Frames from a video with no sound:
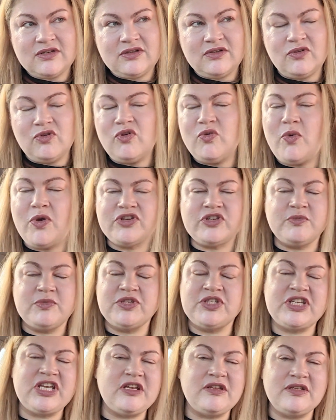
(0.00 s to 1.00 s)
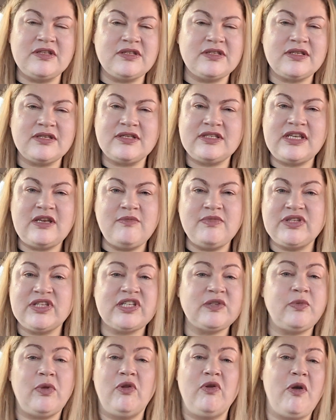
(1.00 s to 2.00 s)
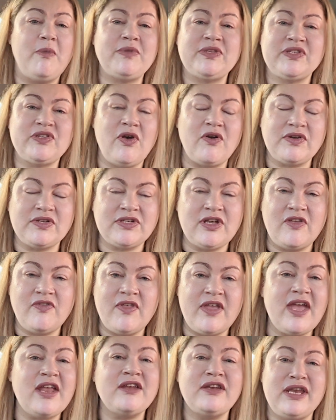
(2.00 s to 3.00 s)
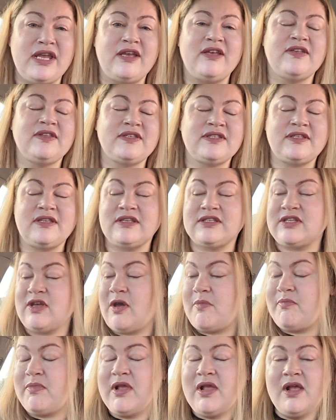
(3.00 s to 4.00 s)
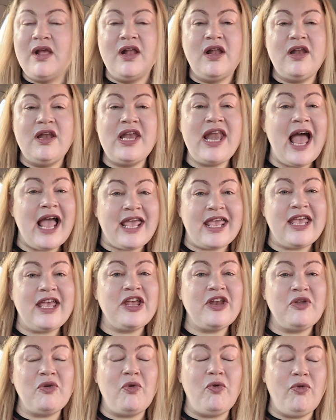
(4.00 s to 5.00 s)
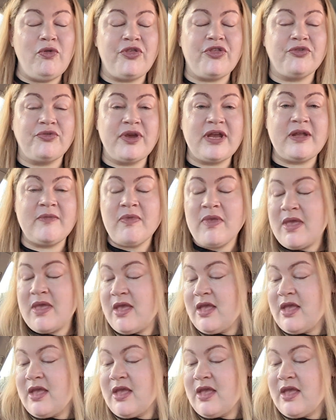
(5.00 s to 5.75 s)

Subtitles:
All washing machines seem to swallow up socks, don't they? And knickers. So I'm lacking in all 3.